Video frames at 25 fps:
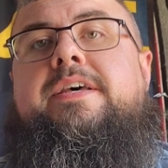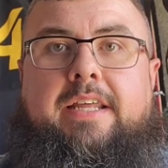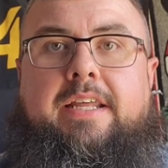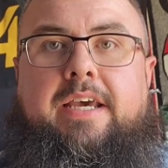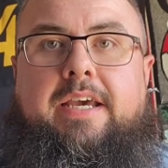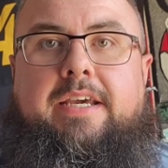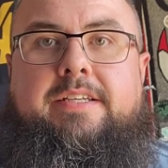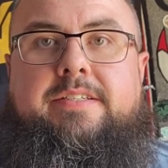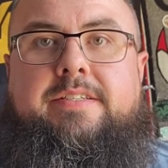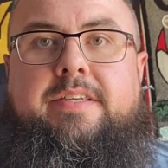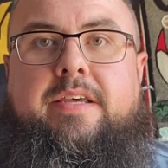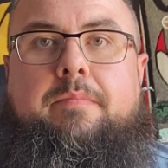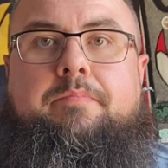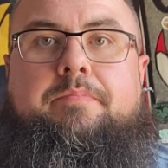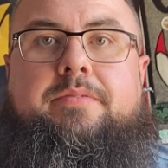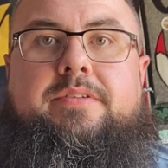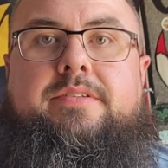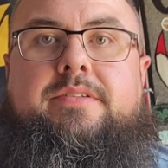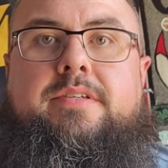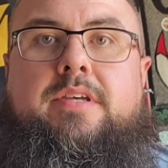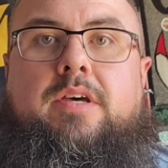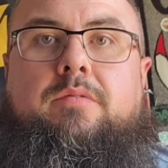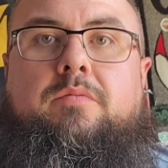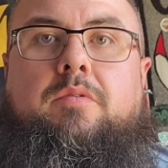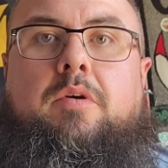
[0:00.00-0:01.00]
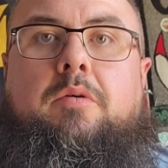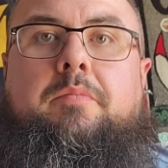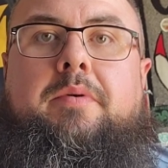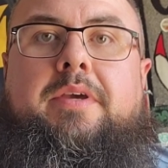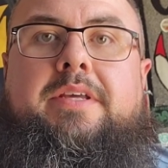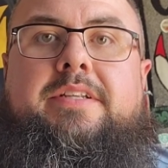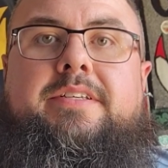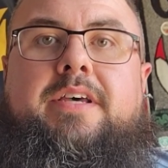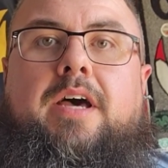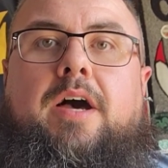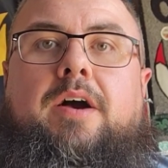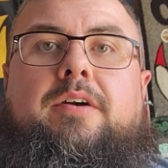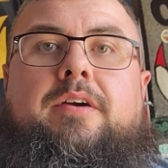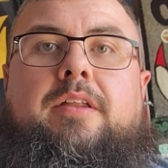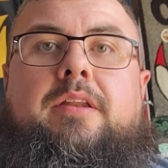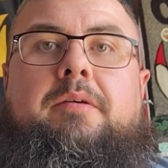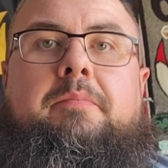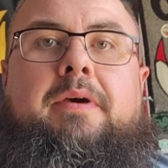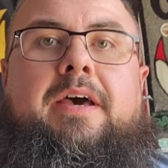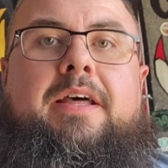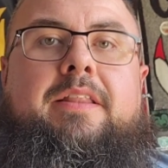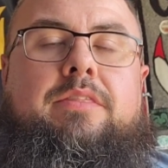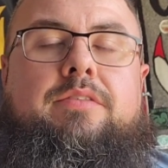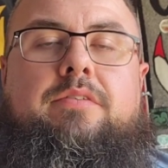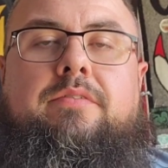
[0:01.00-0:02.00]
Today's episode we'll be talking
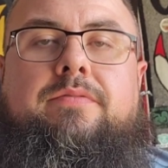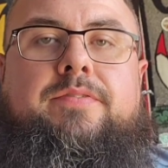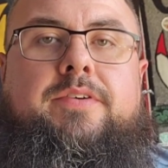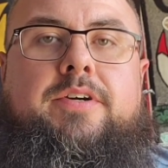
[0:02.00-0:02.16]
about the